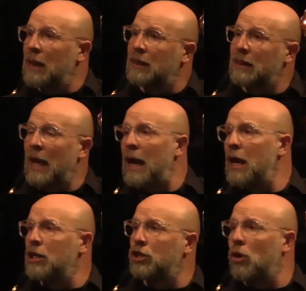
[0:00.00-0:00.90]

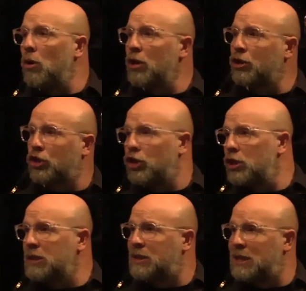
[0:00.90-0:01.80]
let your
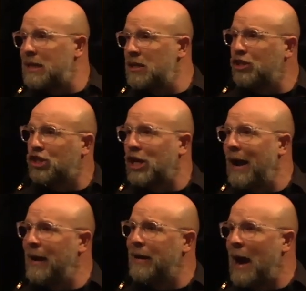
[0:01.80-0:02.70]
good deeds
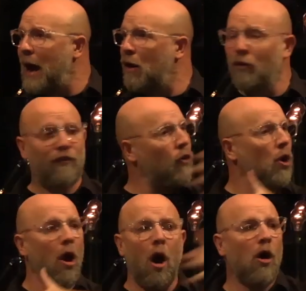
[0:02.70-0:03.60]
shine out
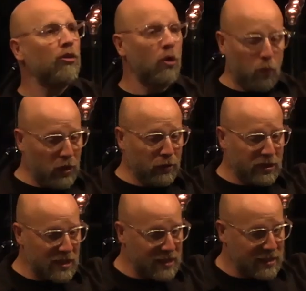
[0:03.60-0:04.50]
for all the
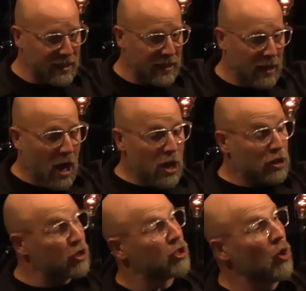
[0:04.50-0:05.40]
world to see,
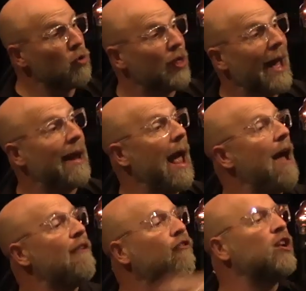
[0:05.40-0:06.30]
so that
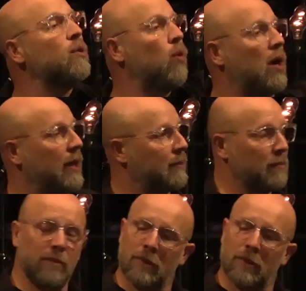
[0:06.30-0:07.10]
everyone,